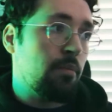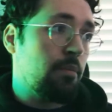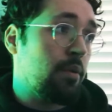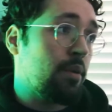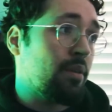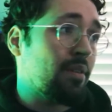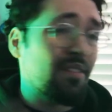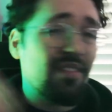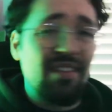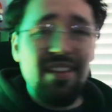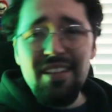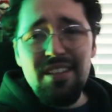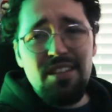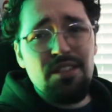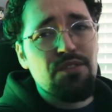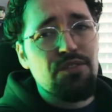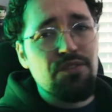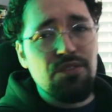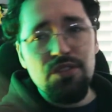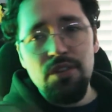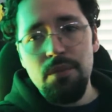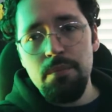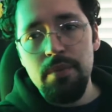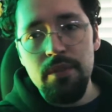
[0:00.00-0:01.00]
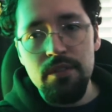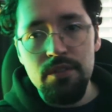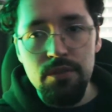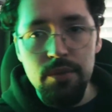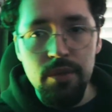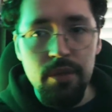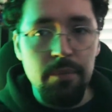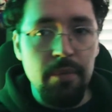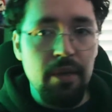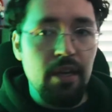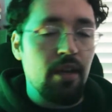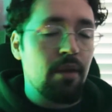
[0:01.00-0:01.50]
But let's just jump into
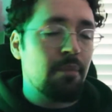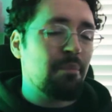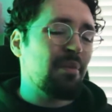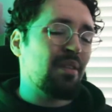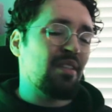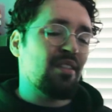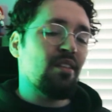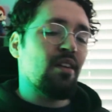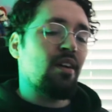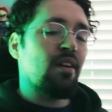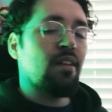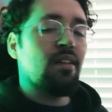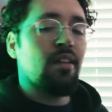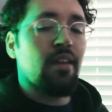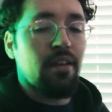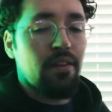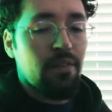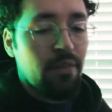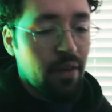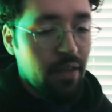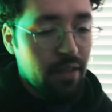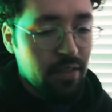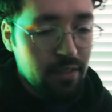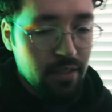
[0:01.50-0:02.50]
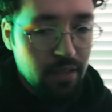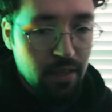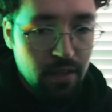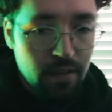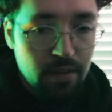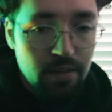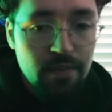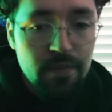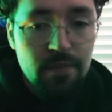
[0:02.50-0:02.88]
it, man. I've been talking like crazy now.